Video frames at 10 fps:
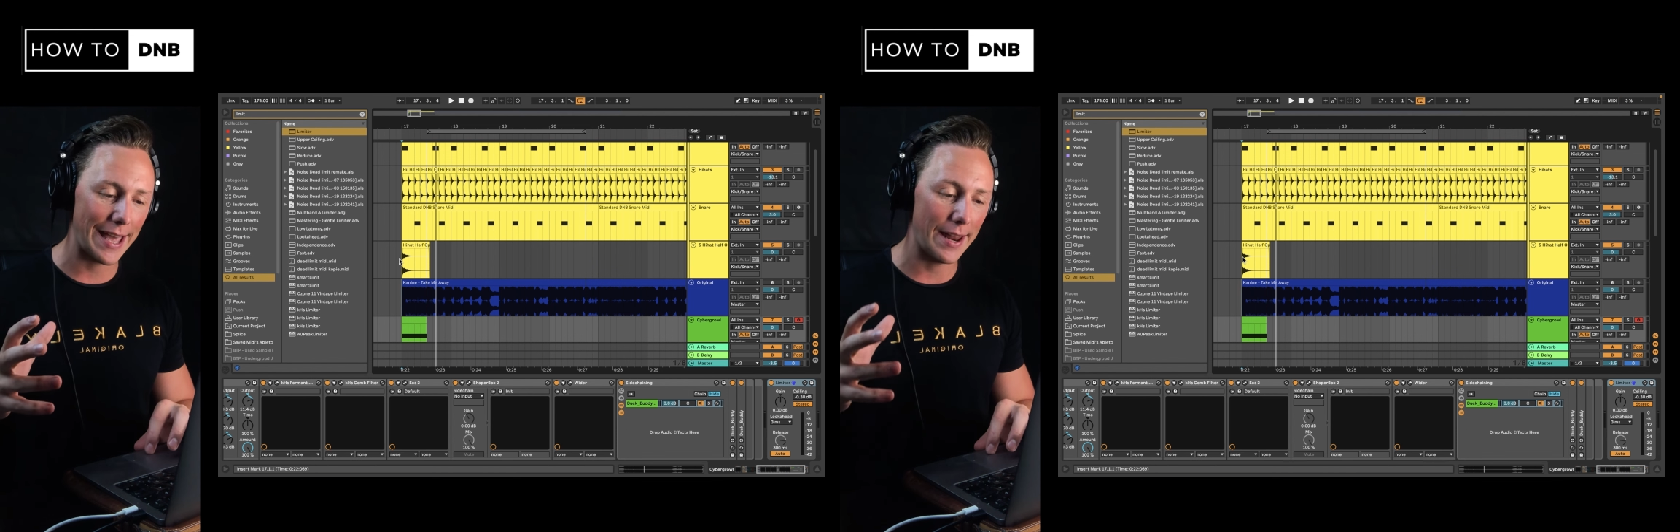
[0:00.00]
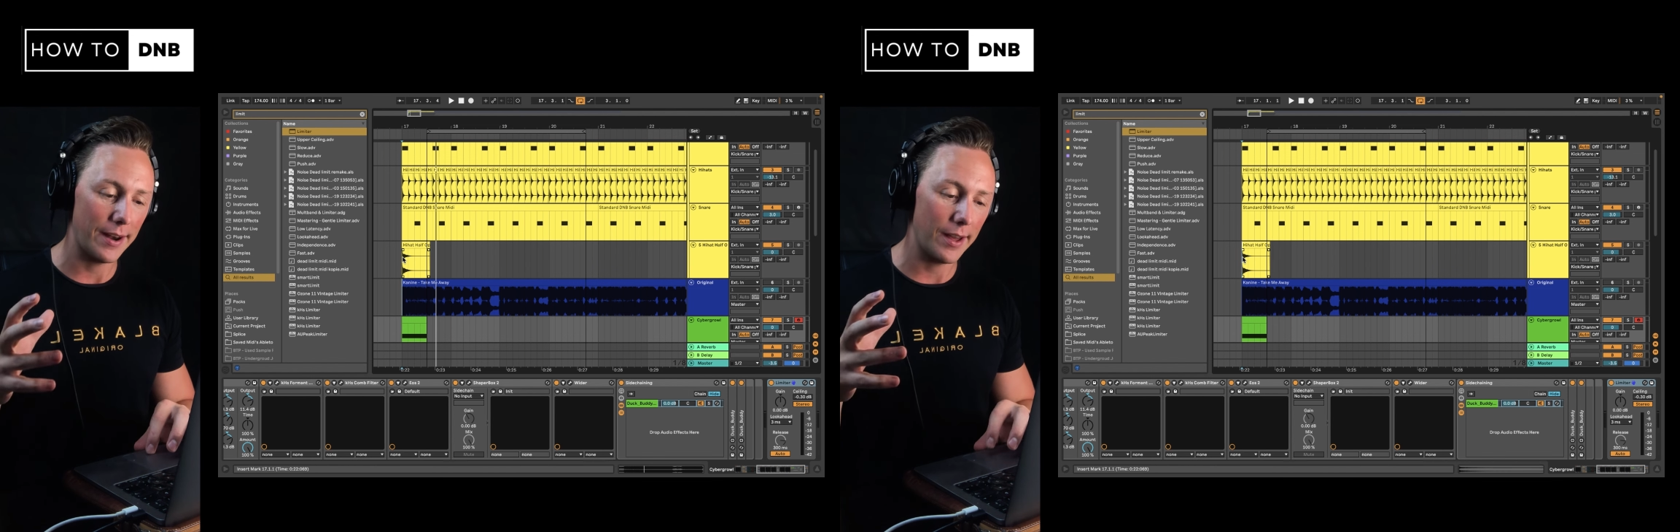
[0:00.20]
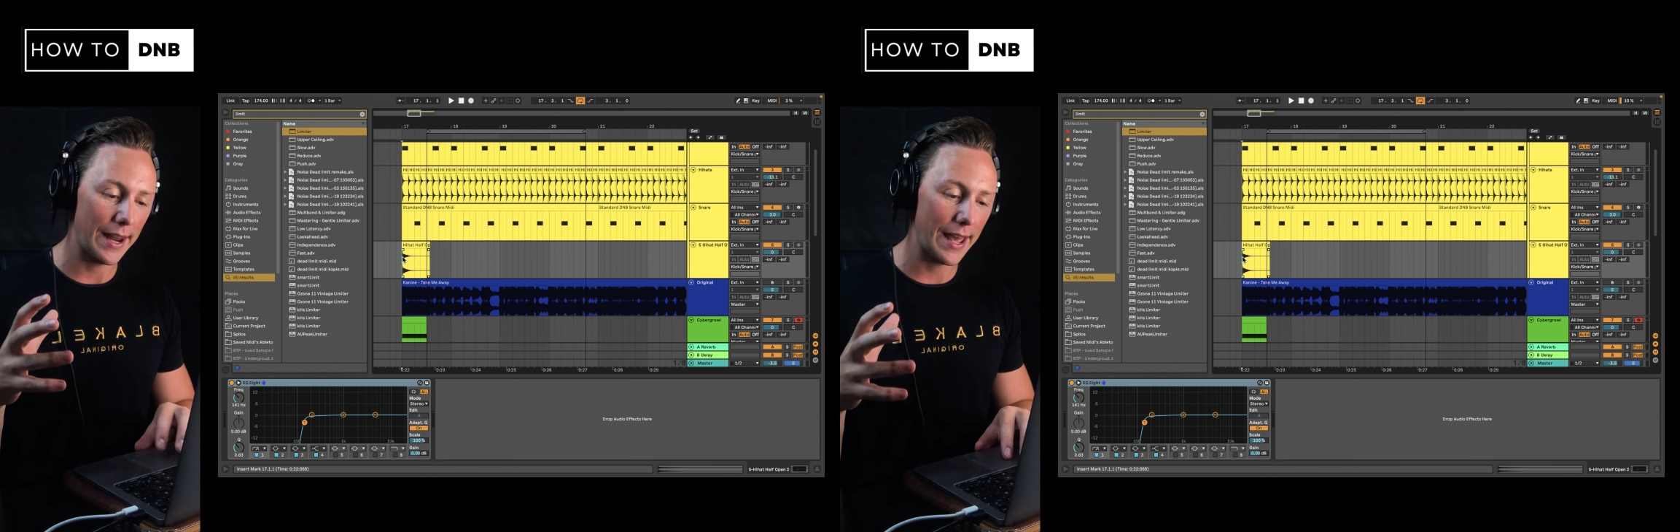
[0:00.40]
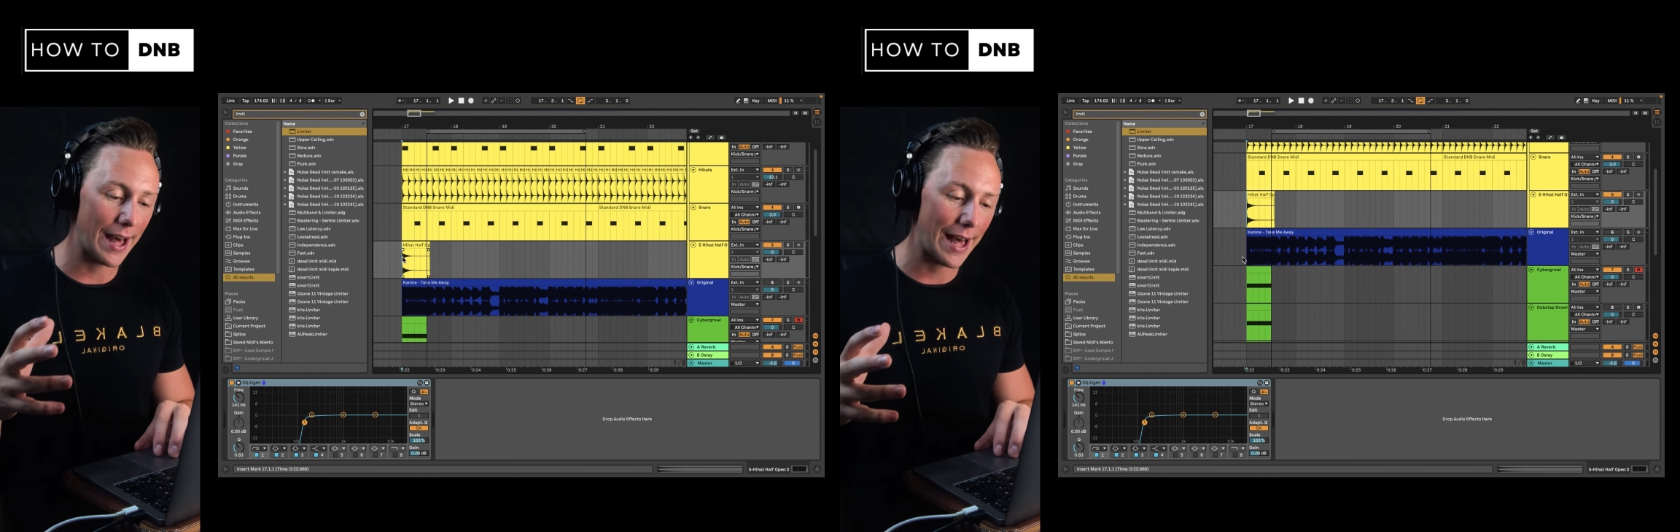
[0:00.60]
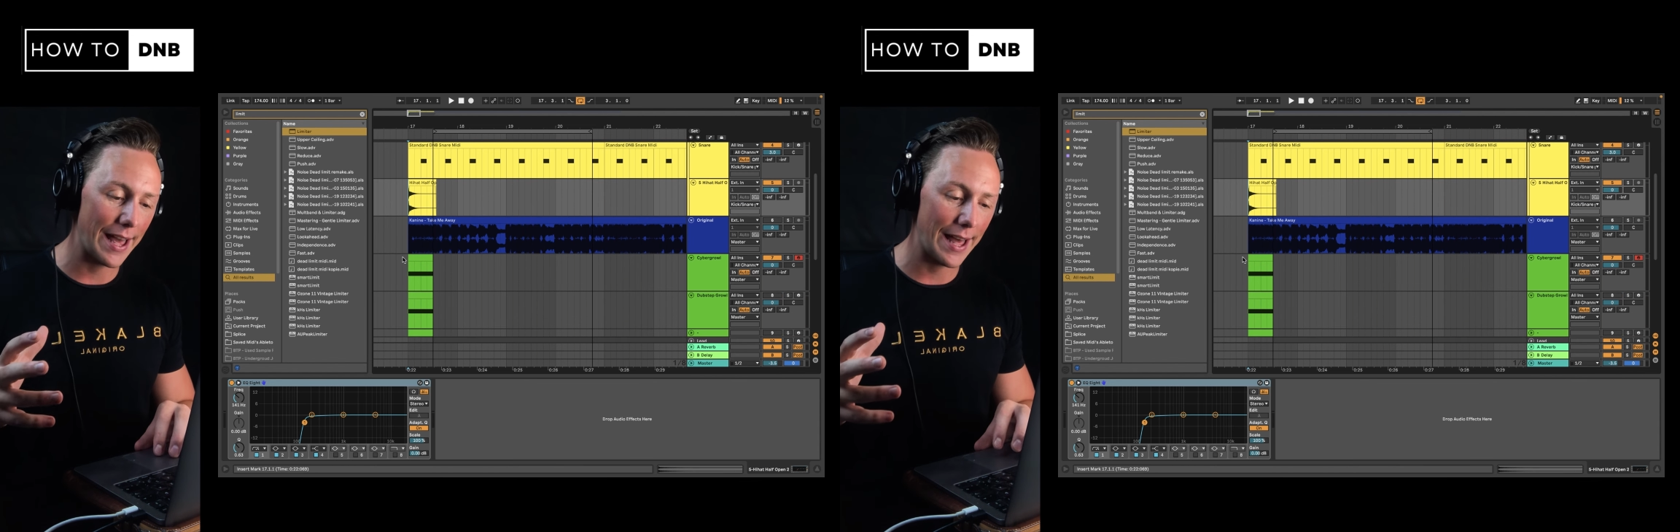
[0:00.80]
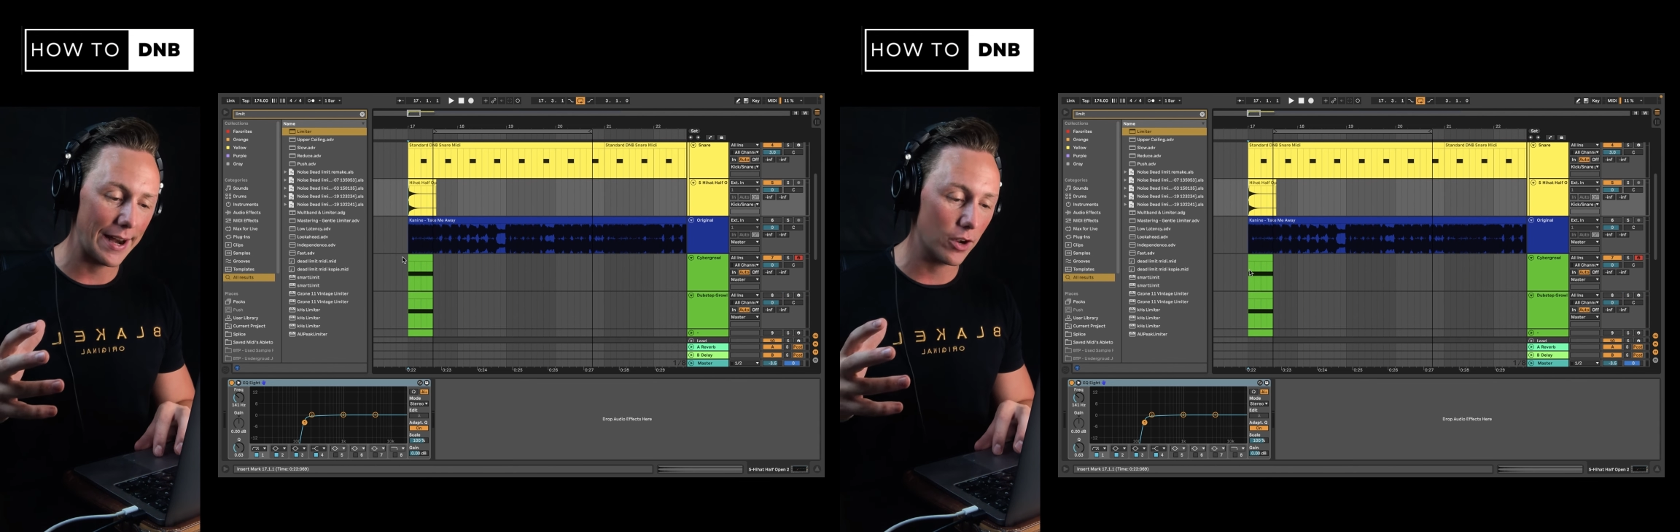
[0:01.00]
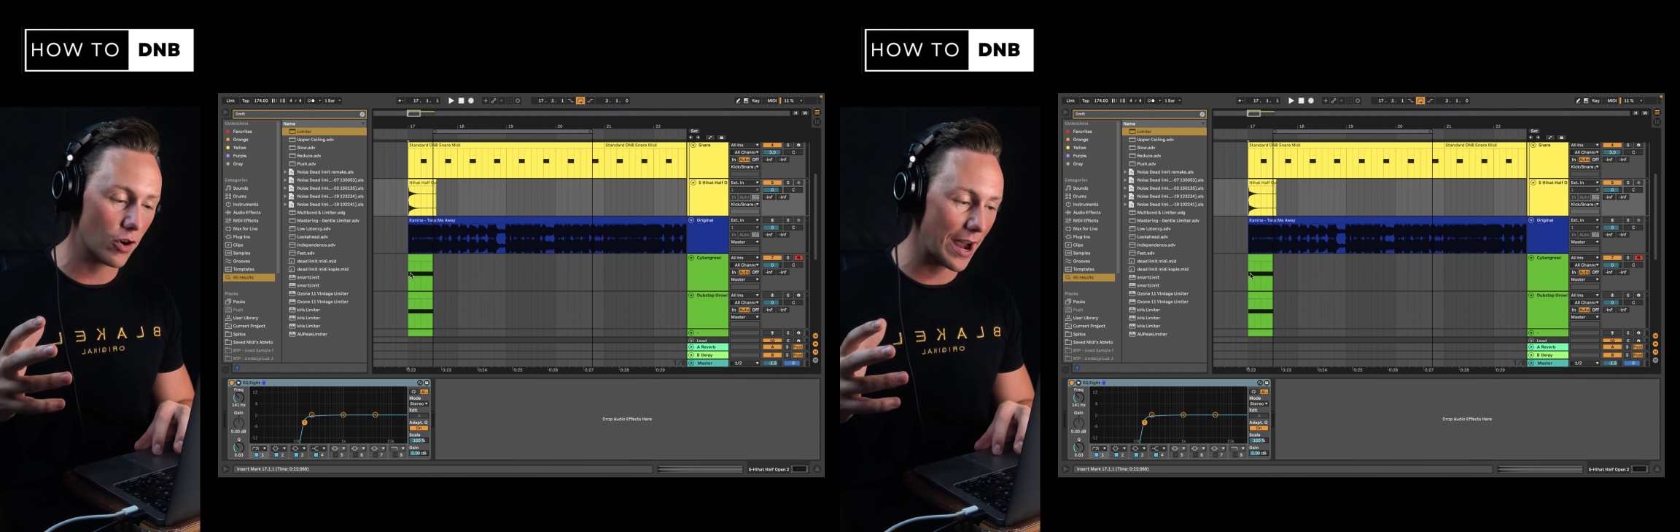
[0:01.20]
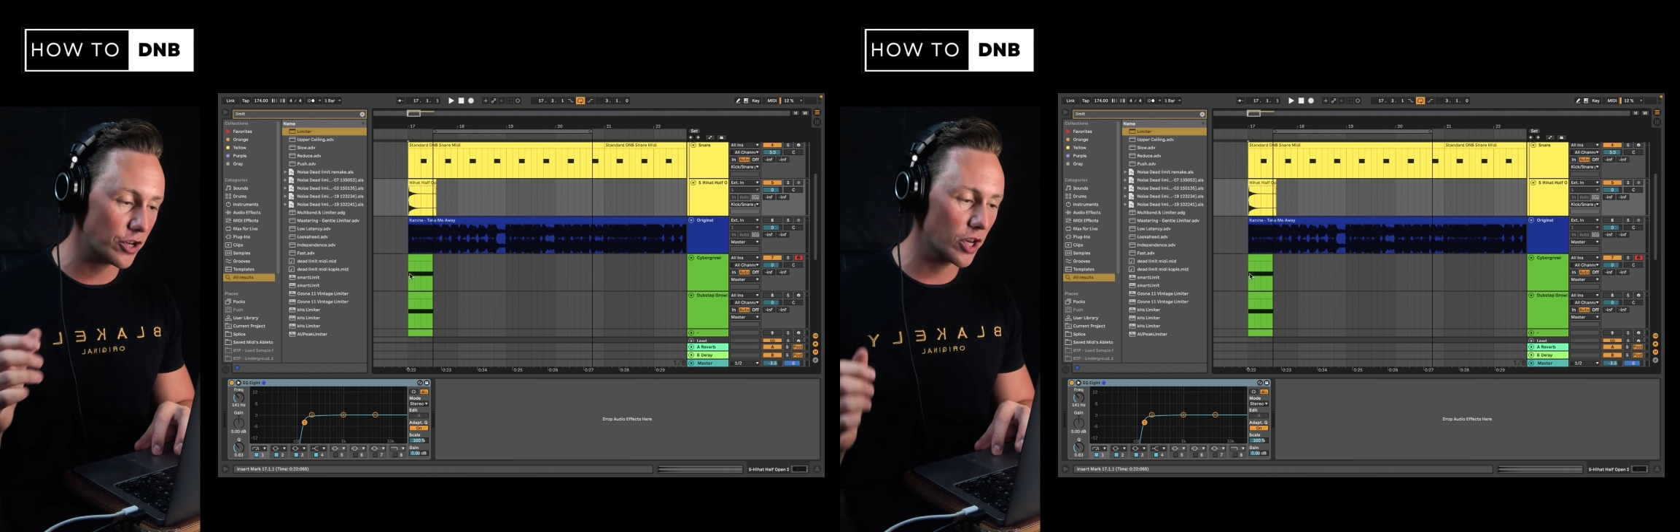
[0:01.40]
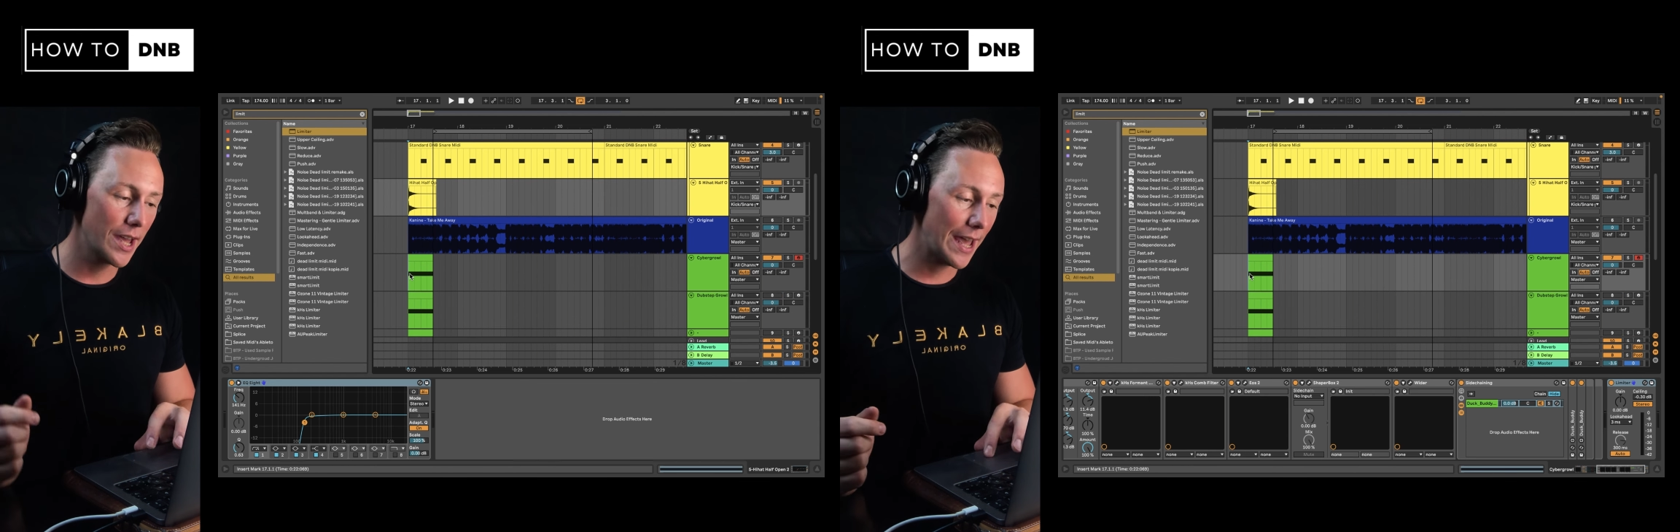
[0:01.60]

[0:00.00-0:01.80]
and a hi-hat and a crash,